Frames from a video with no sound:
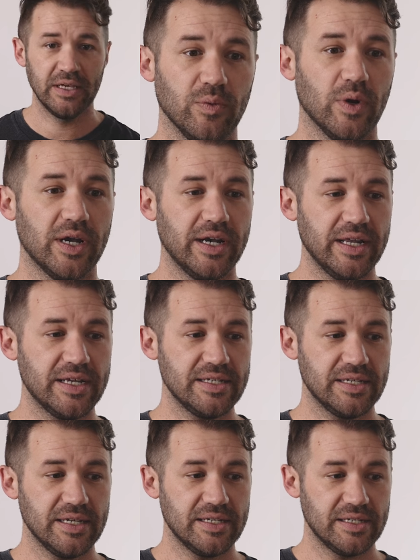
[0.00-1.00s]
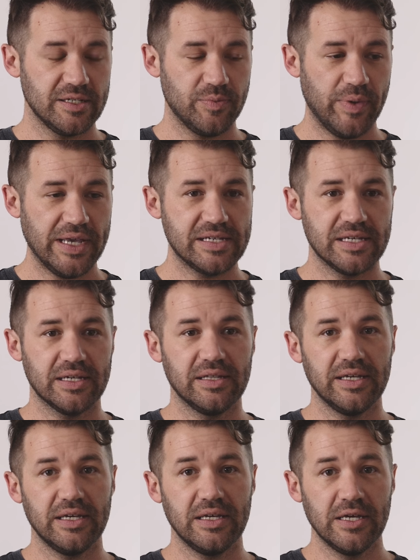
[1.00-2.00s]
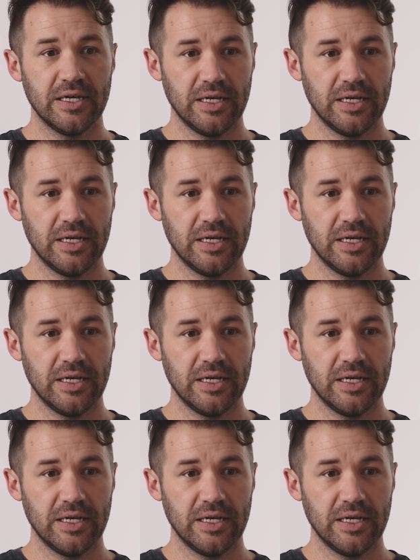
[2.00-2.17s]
What it is, is it's basically